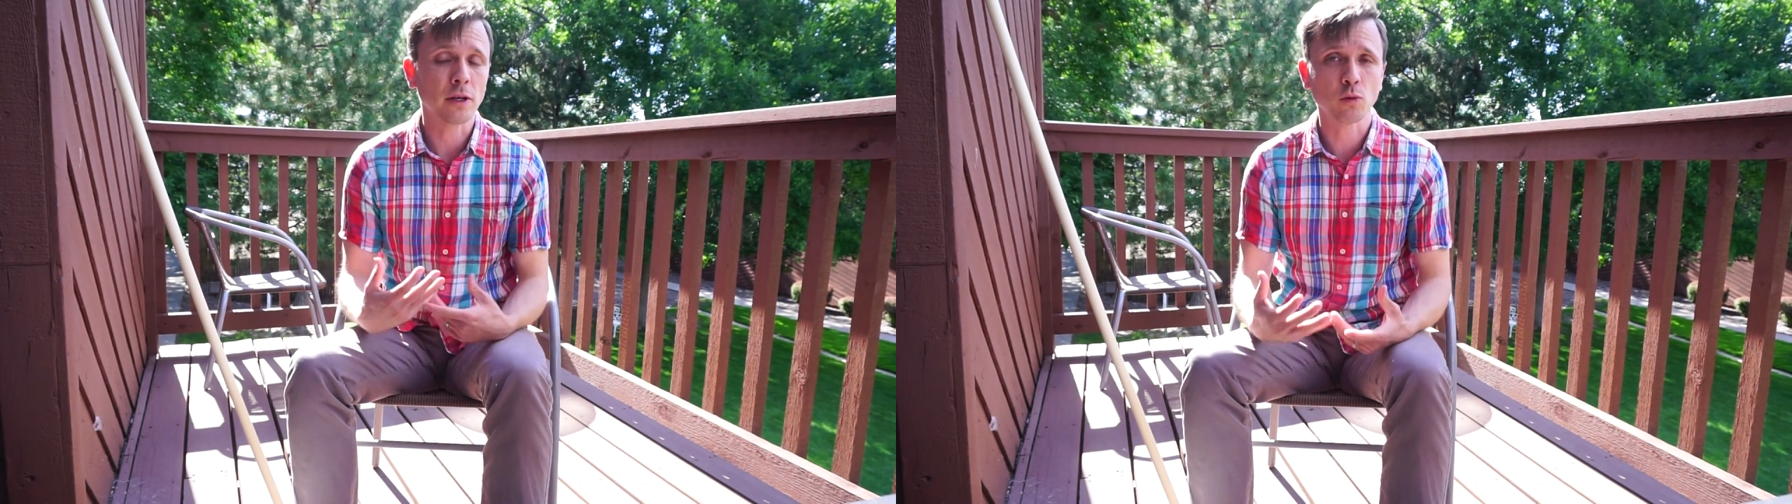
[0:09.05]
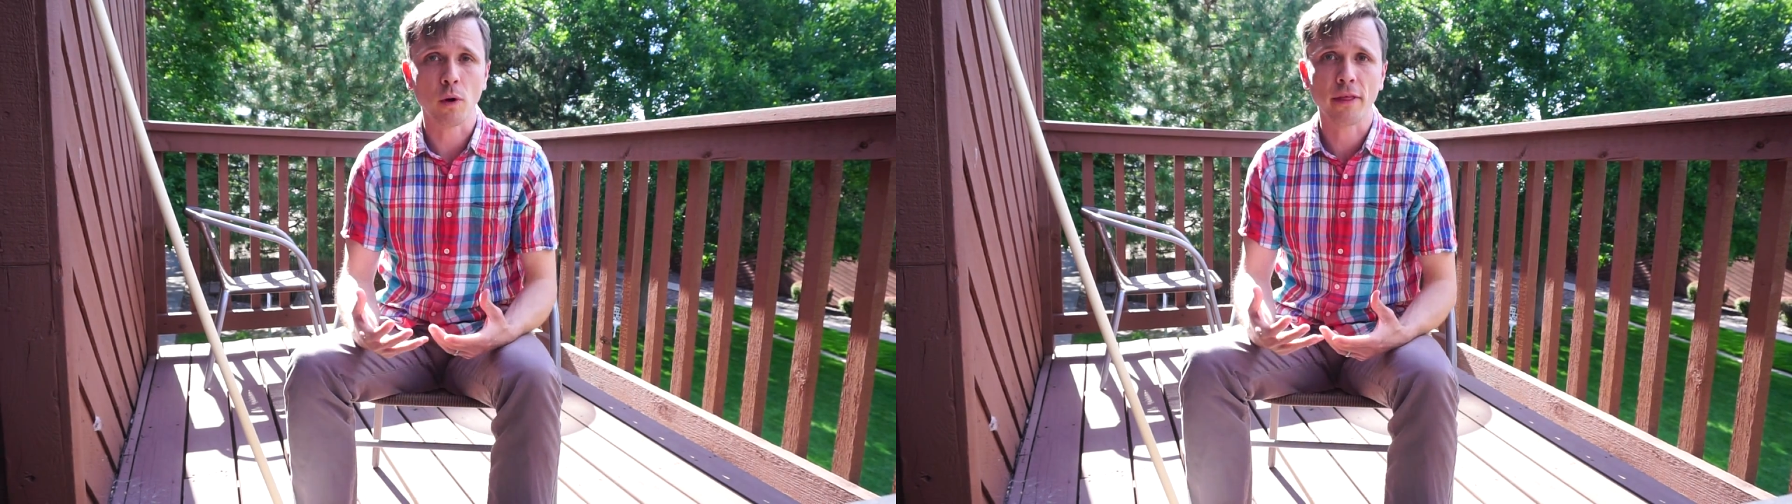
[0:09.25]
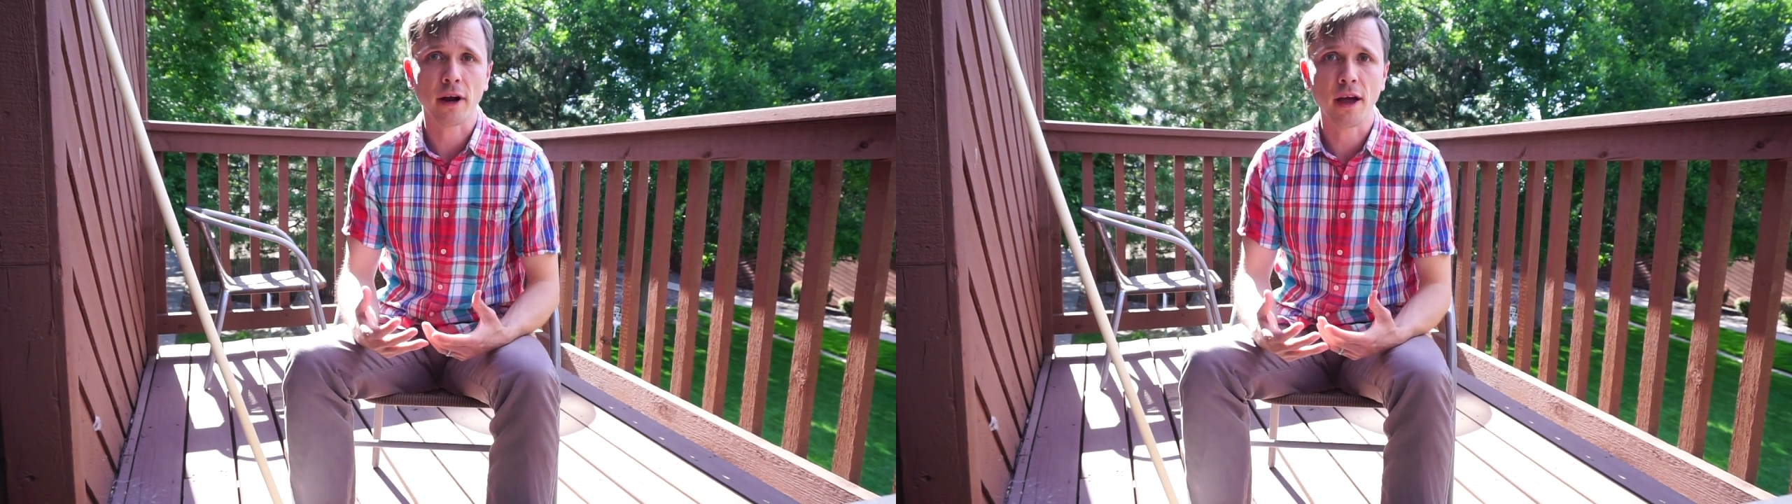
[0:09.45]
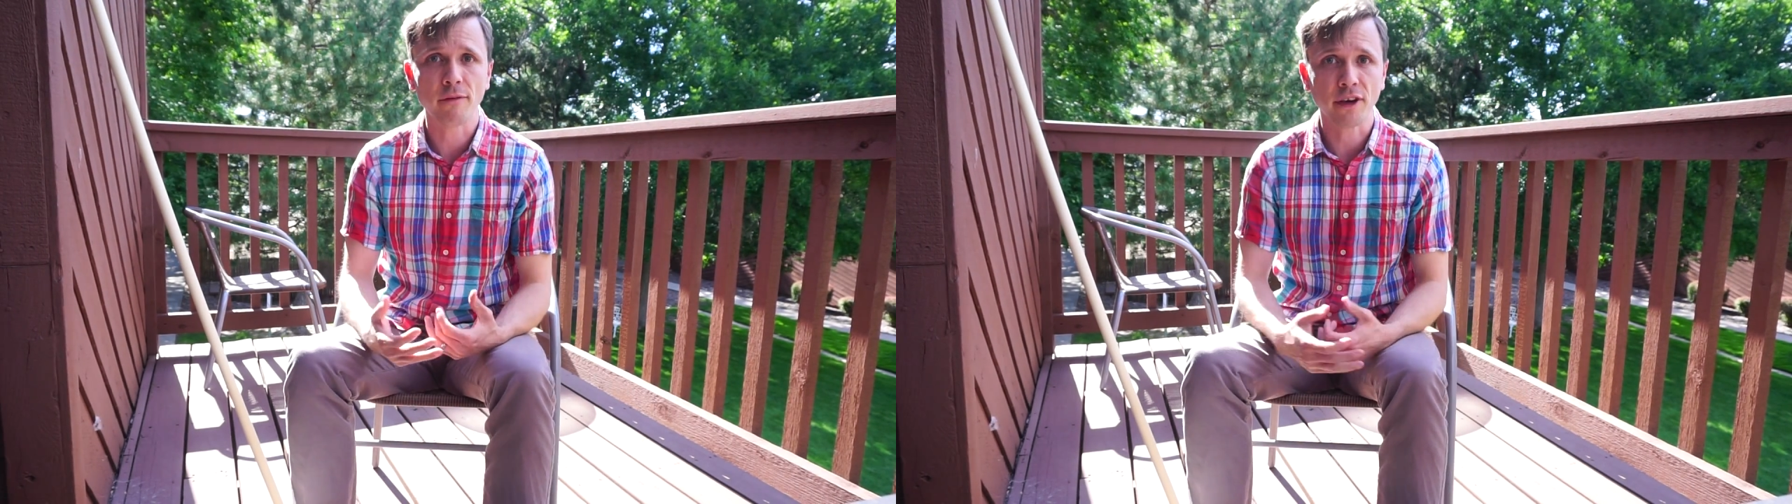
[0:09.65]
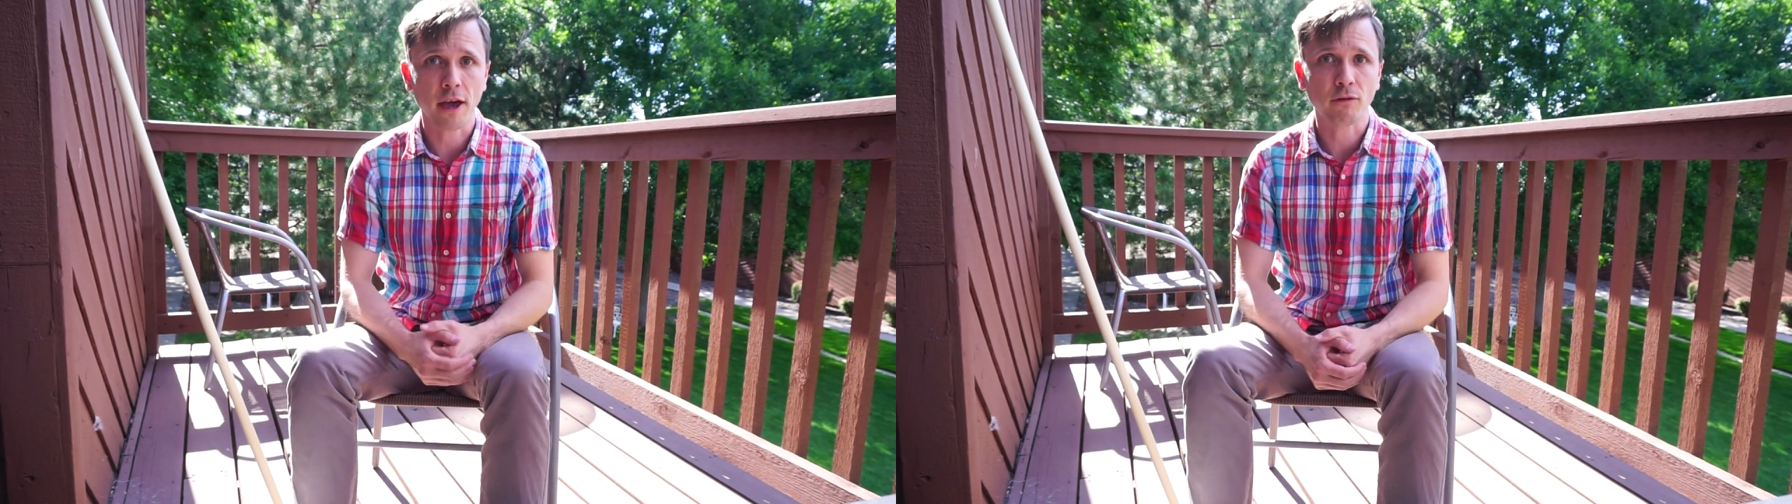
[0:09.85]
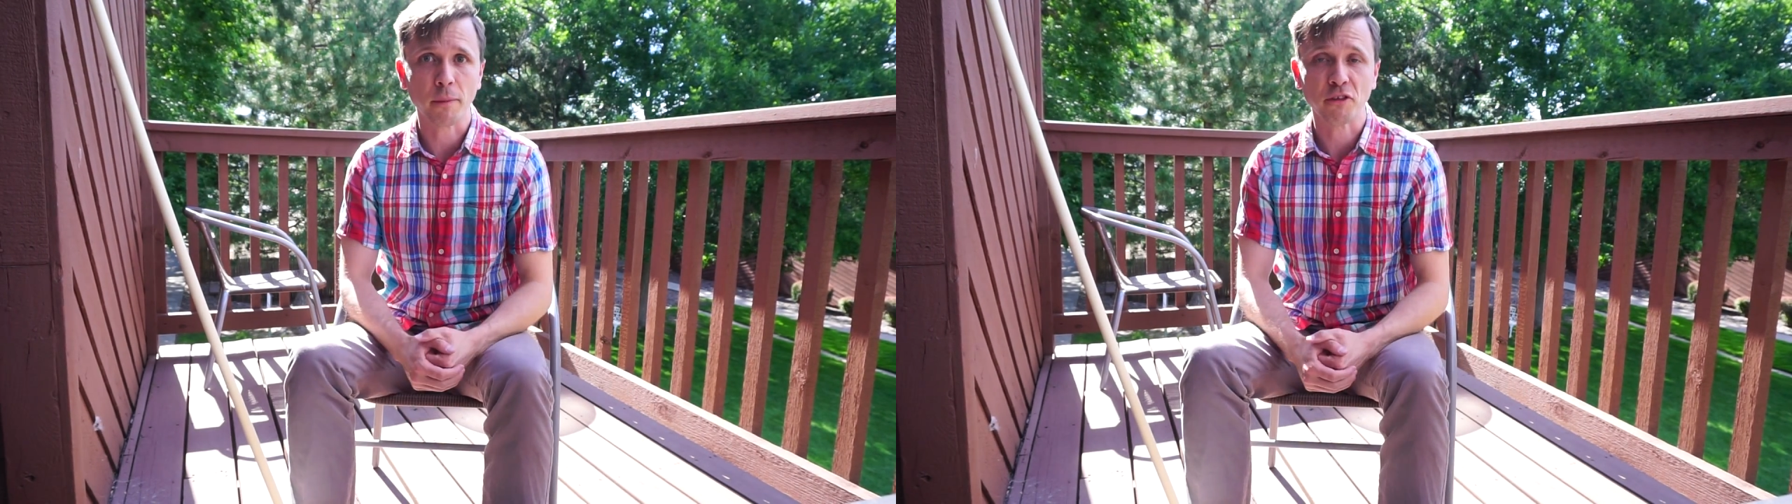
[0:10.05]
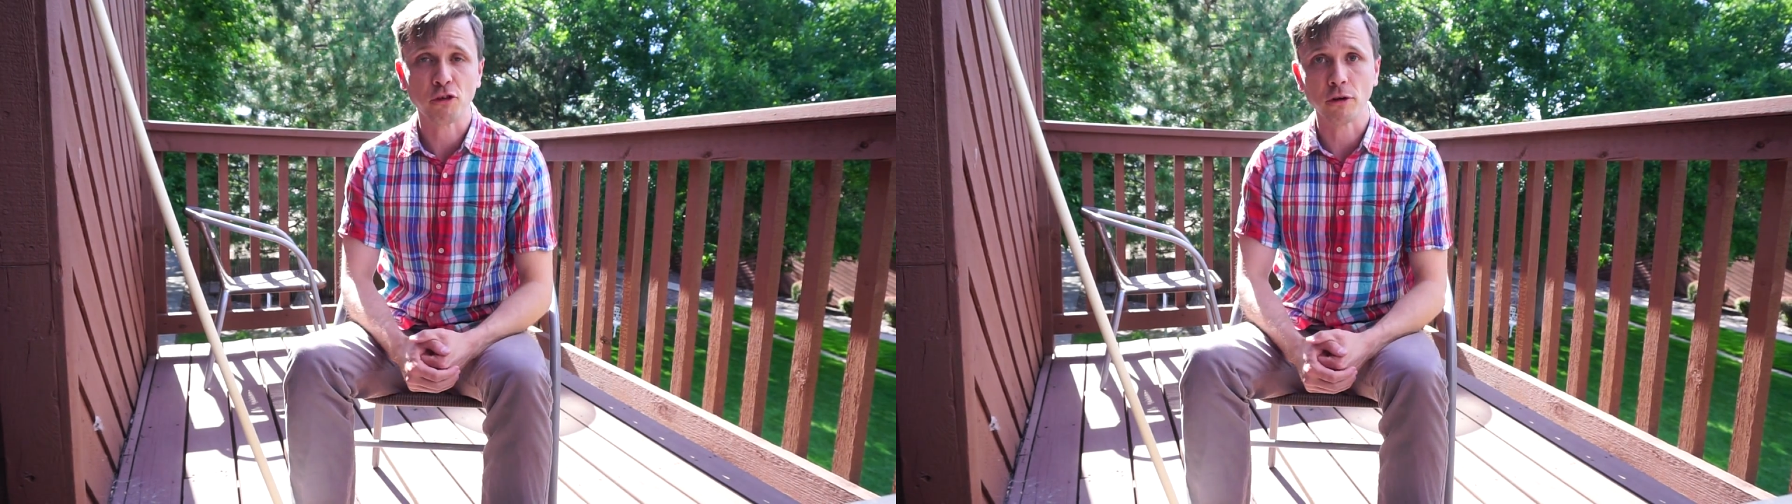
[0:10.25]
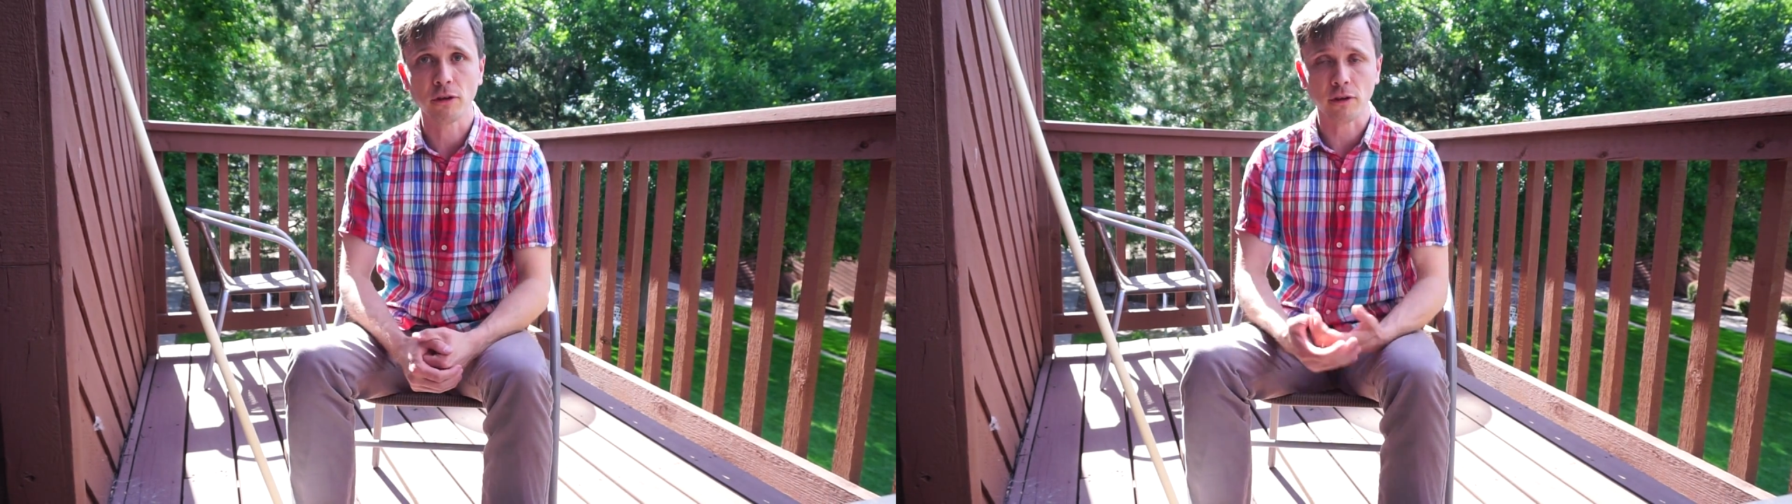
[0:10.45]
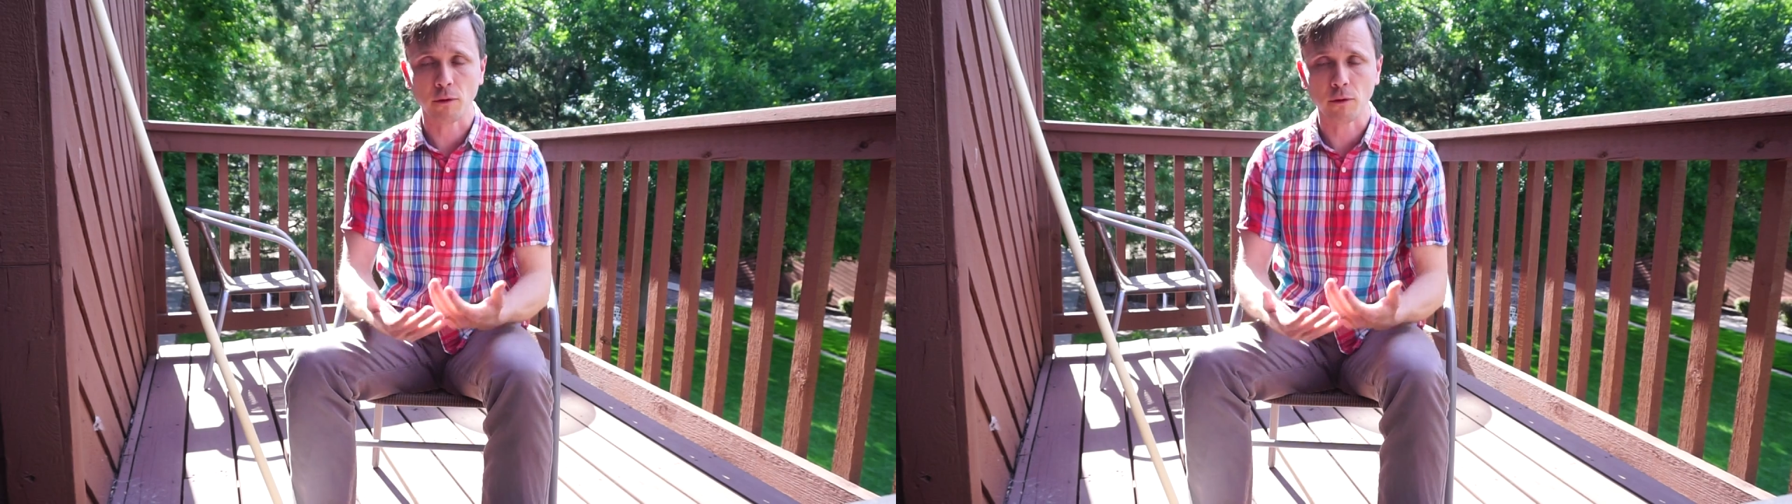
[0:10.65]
It's one that I advocate for my students,